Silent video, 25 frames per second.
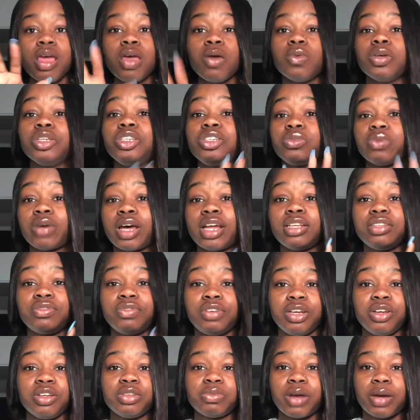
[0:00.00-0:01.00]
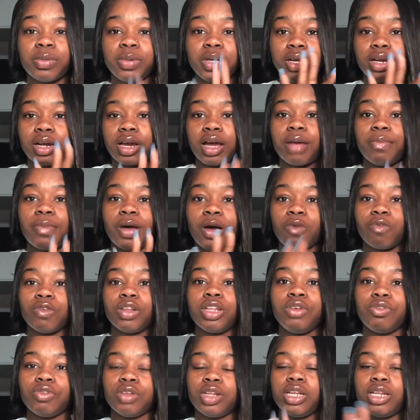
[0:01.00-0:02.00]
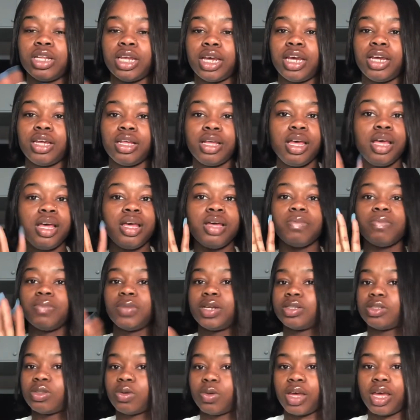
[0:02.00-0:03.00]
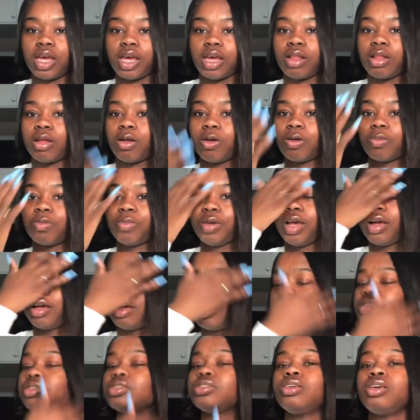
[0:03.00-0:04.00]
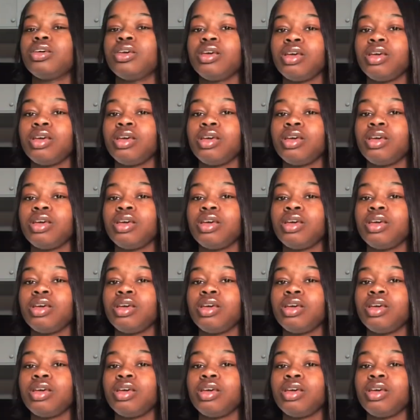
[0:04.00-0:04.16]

which is why this video is probably gonna come out really, really late. But it's okay though, because